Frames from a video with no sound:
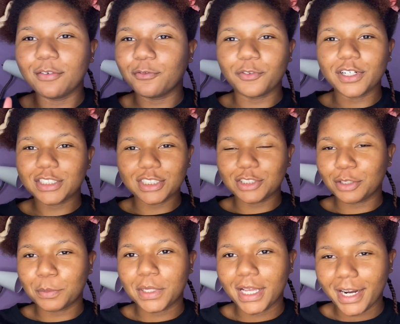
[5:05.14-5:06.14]
freshly
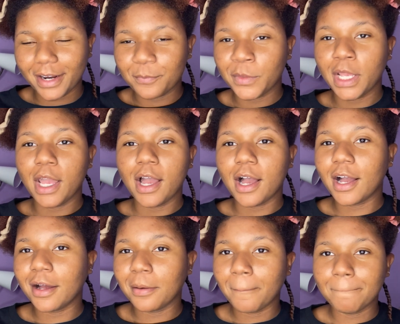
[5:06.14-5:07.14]
trimmed hair.
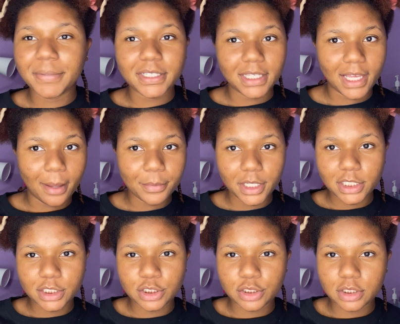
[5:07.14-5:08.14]
But yeah, I'm
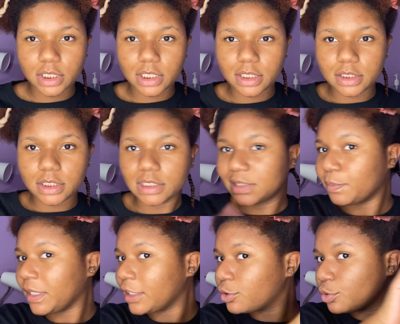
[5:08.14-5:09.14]
gonna
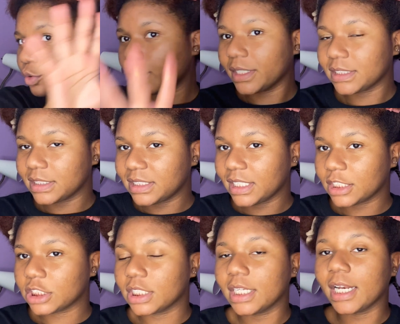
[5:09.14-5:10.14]
speed through the rest of the
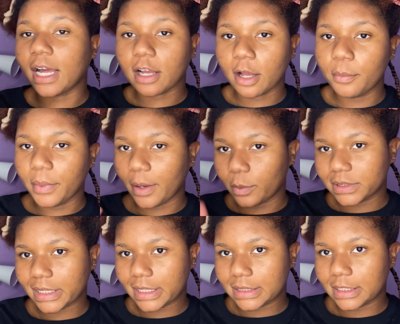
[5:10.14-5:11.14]
section, and I'll come back once I
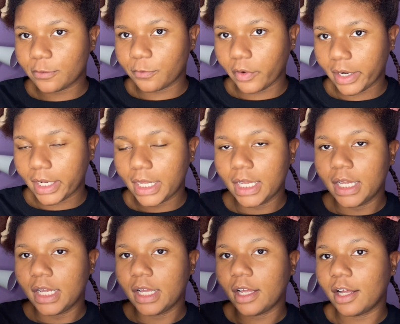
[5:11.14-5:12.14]
get to the front,
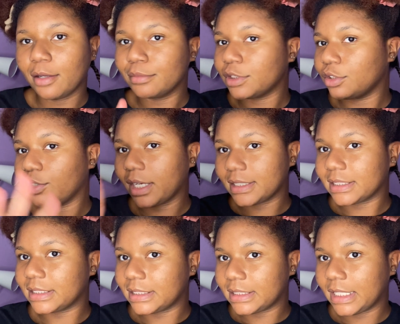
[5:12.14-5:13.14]
so you guys can
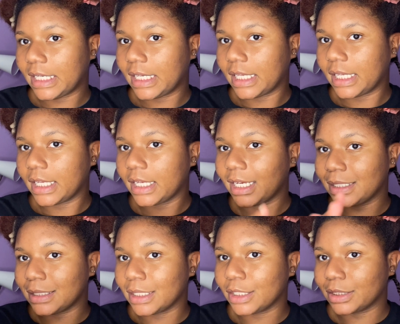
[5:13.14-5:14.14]
see
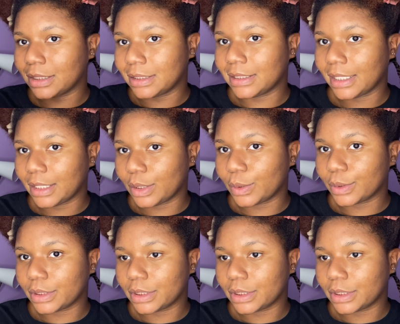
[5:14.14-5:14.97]
another detailed